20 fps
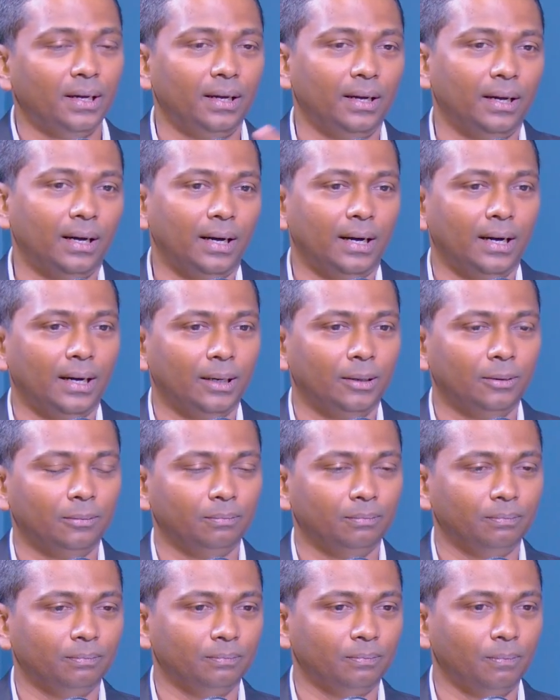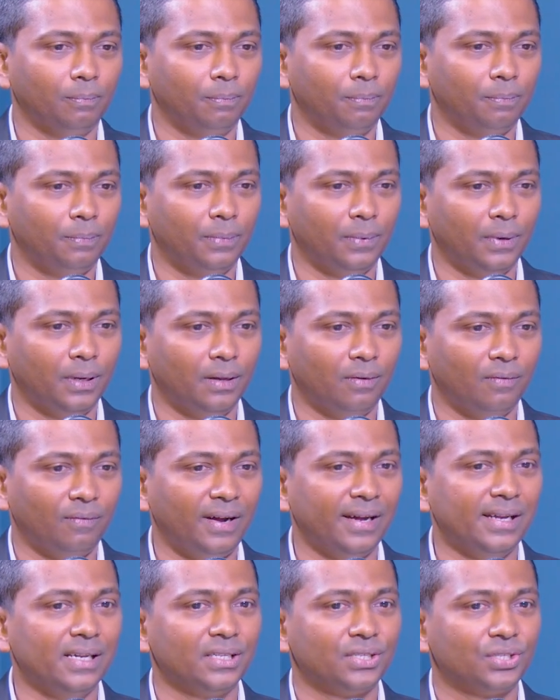
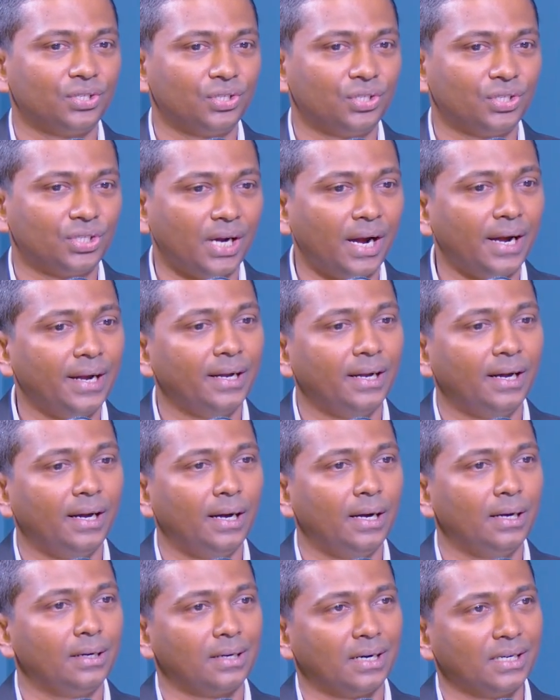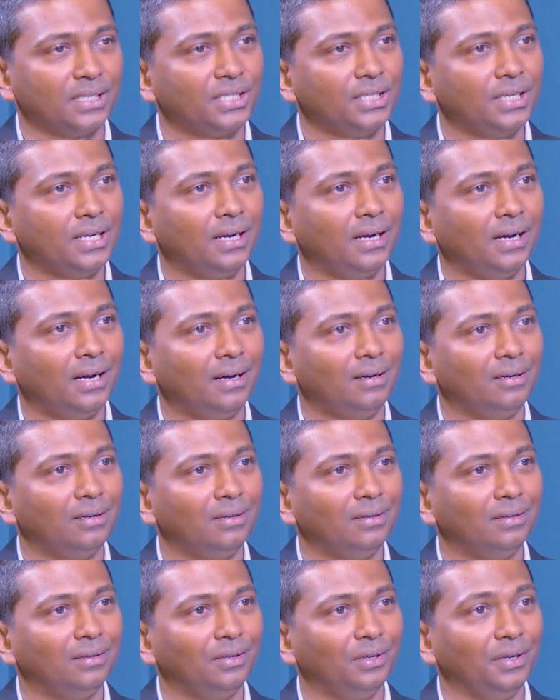While China,
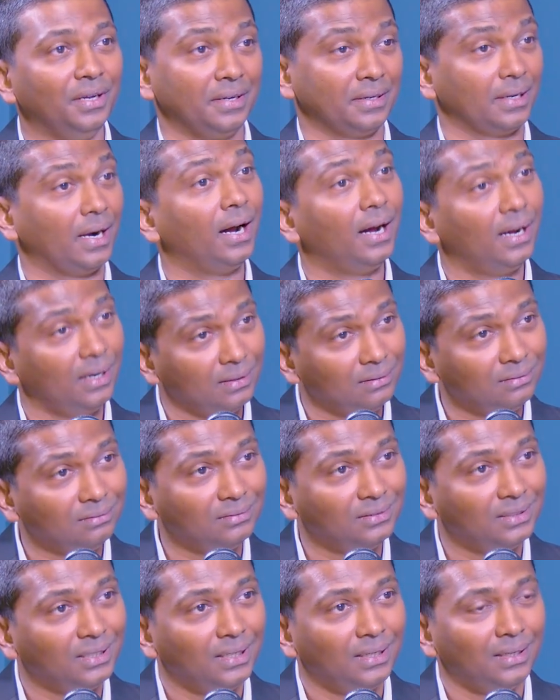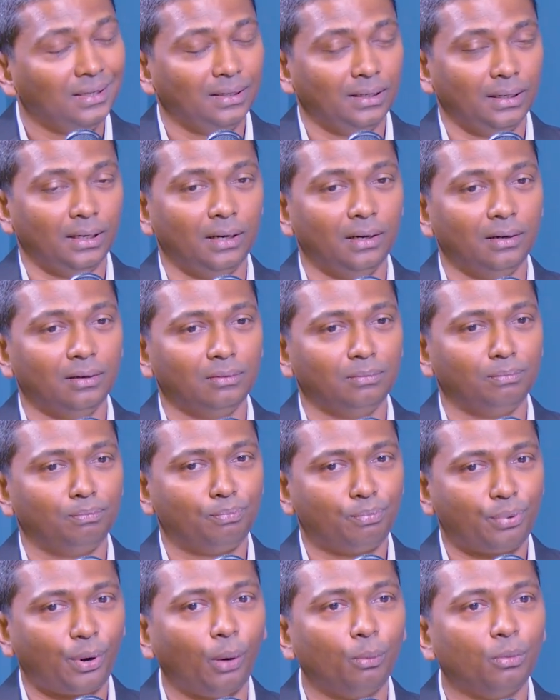Russia, Iran
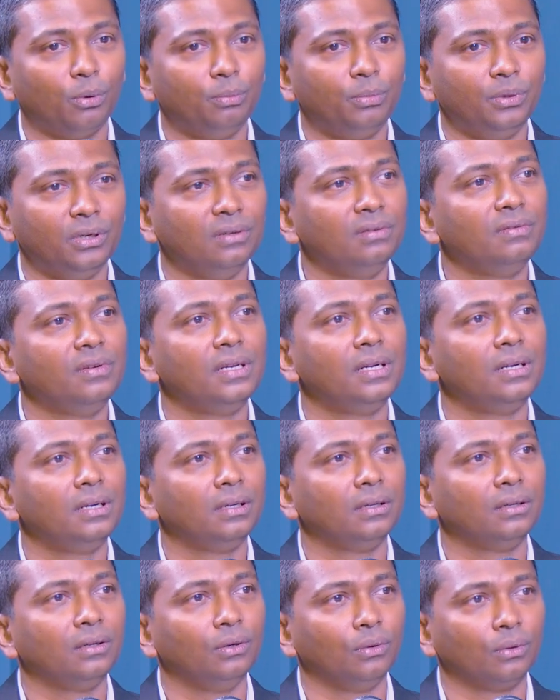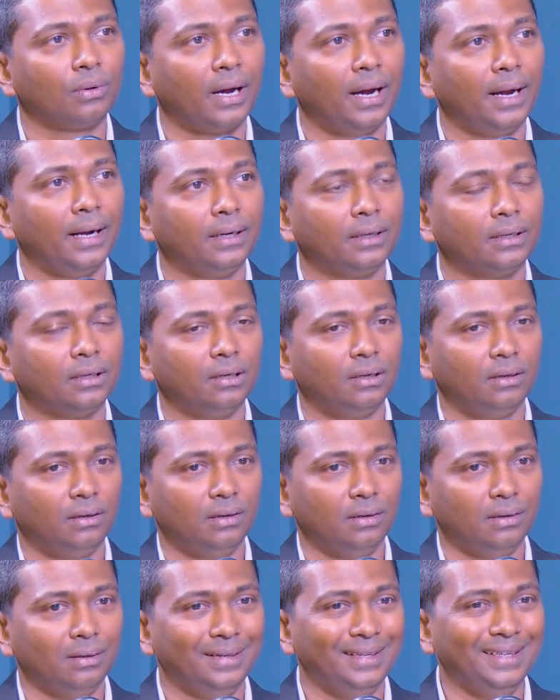probably will look at
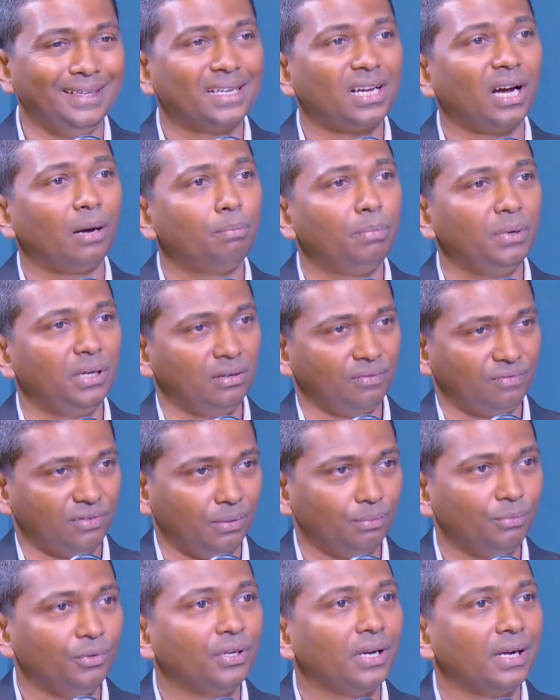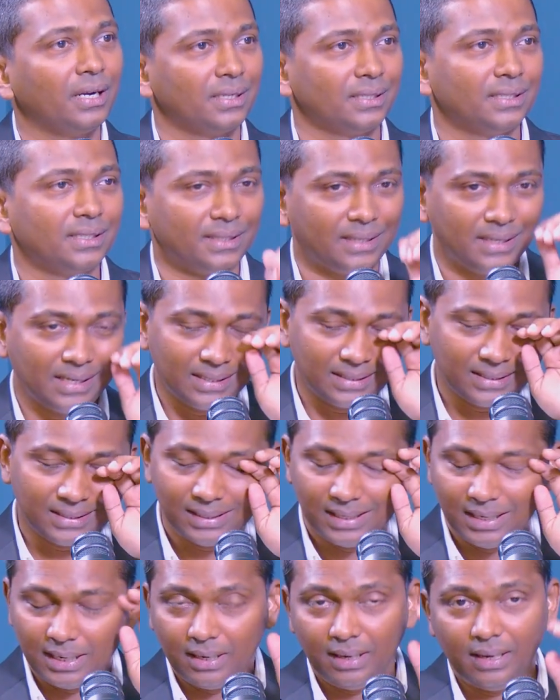decoupling from United States
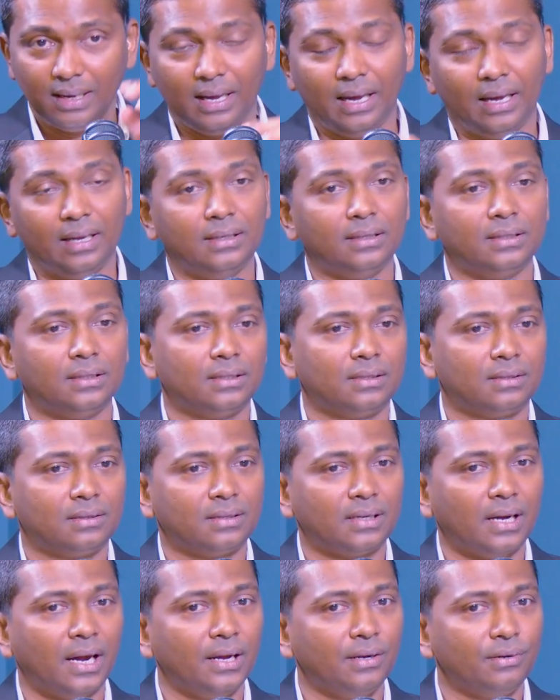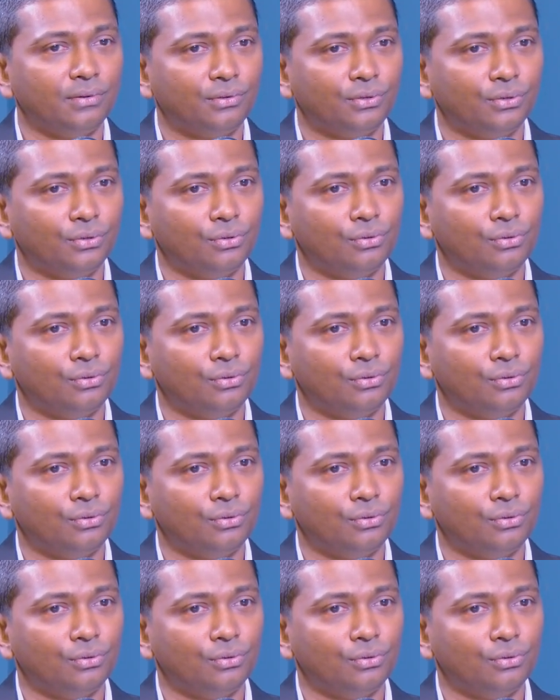and trying to